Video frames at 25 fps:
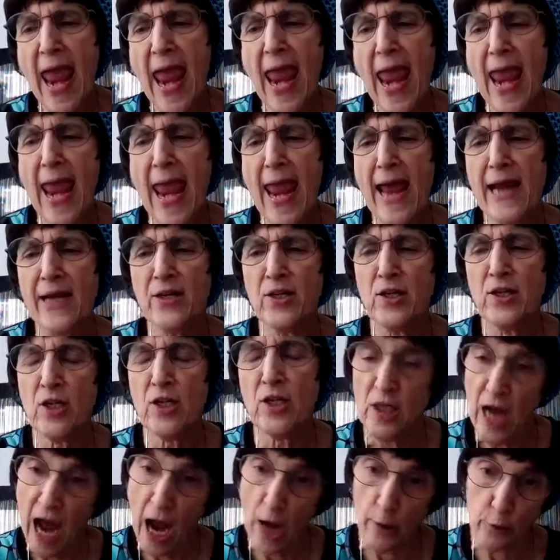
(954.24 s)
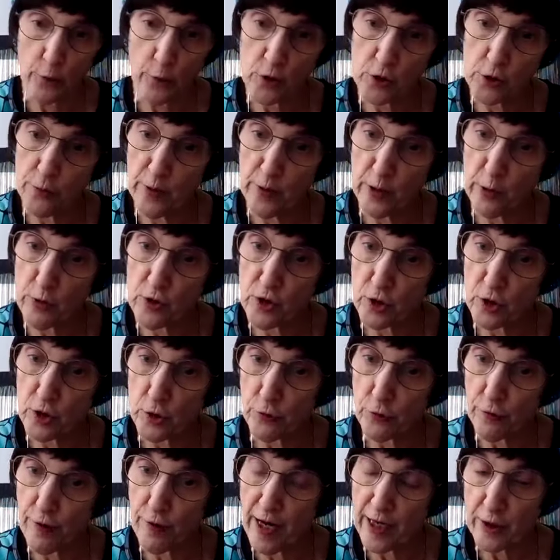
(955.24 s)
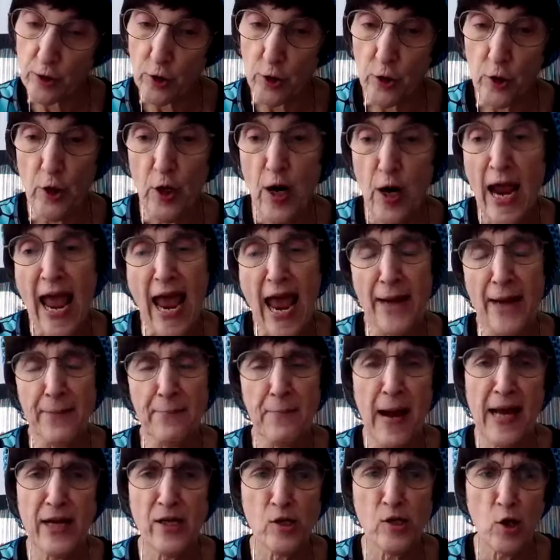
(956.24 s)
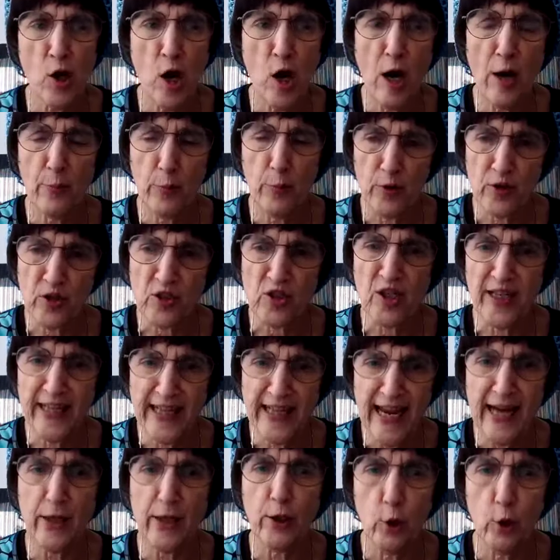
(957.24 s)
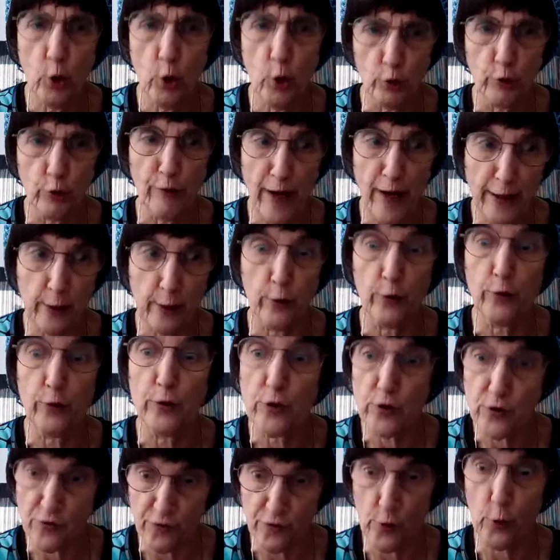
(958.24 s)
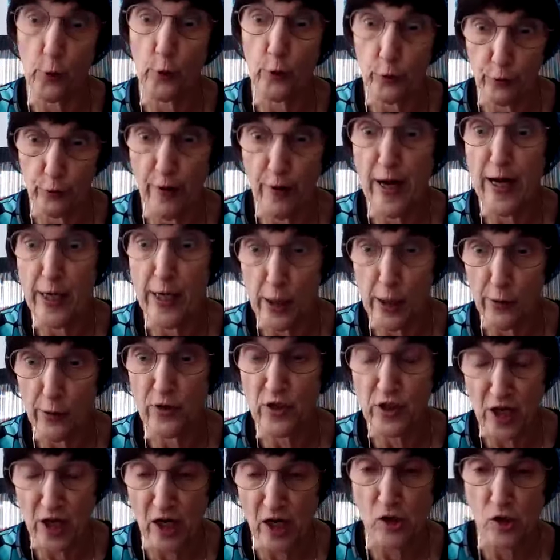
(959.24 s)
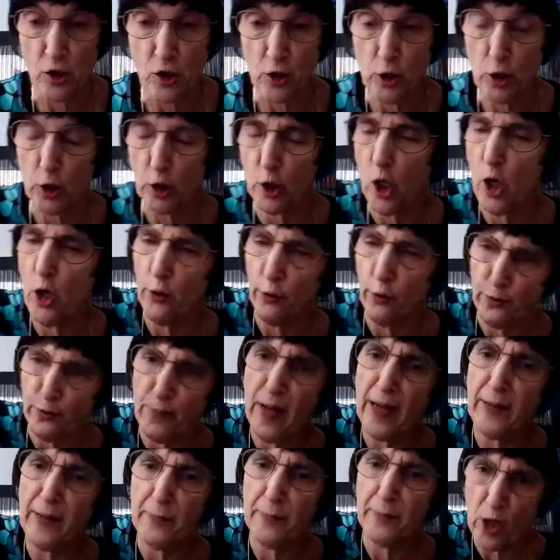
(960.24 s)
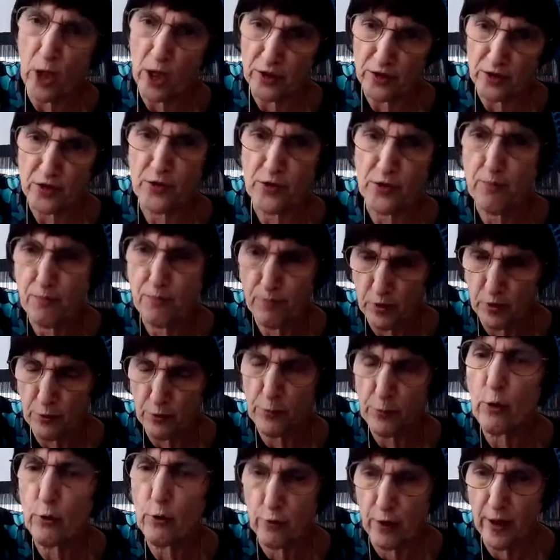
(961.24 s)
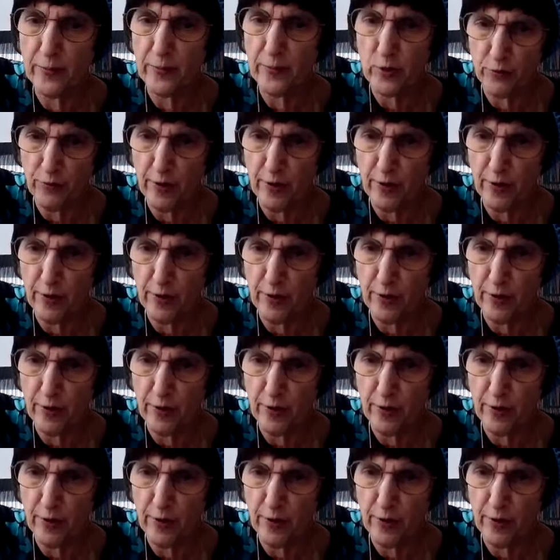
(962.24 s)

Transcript: And I was the music director, and my job was to get good records for the radio station, along with my boss, the program